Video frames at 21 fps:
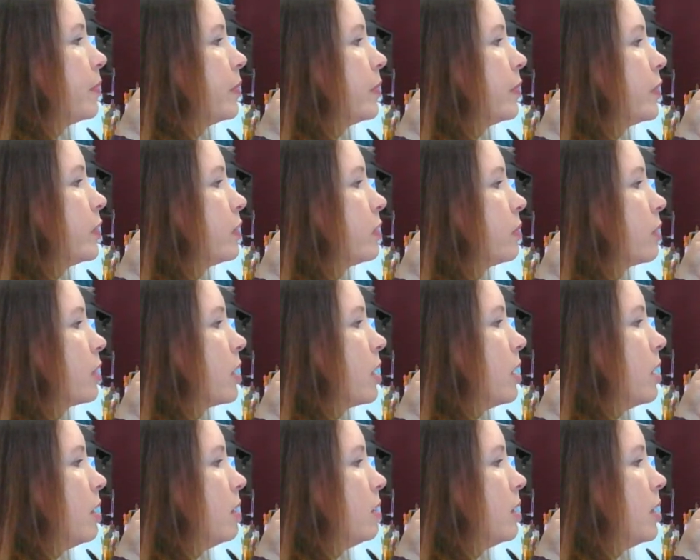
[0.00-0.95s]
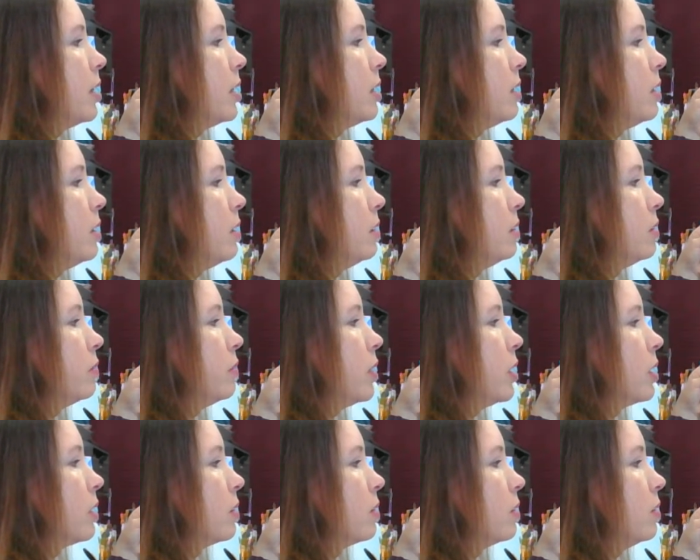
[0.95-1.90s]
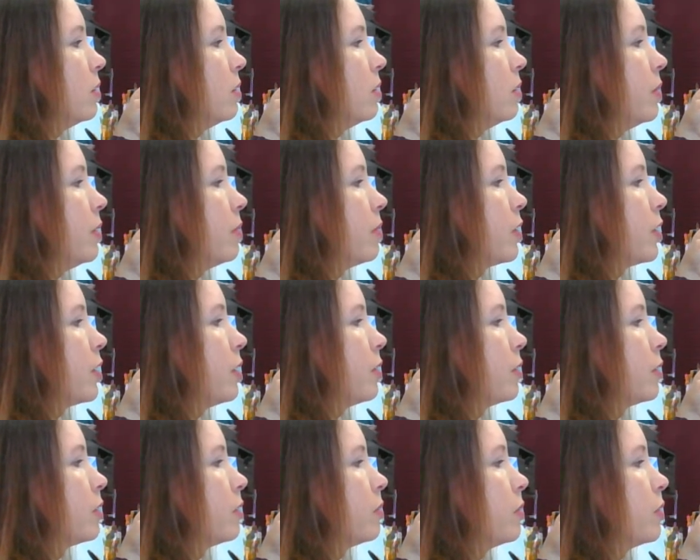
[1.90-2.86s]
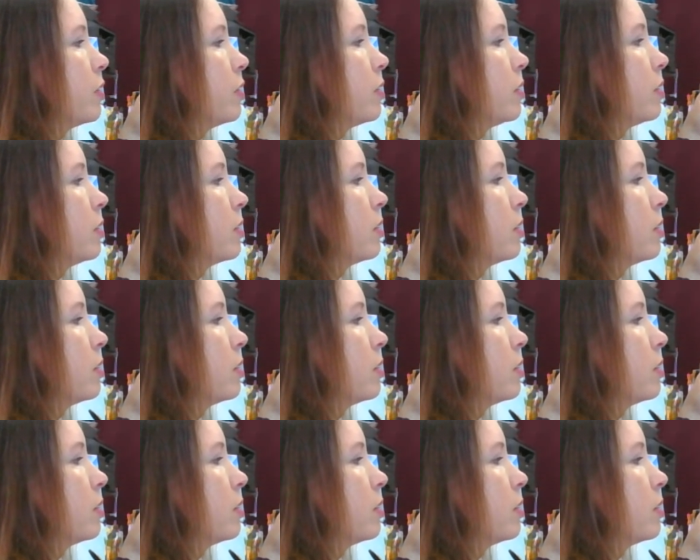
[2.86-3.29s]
So I'm going to outline it to make it a little bit more noticeable.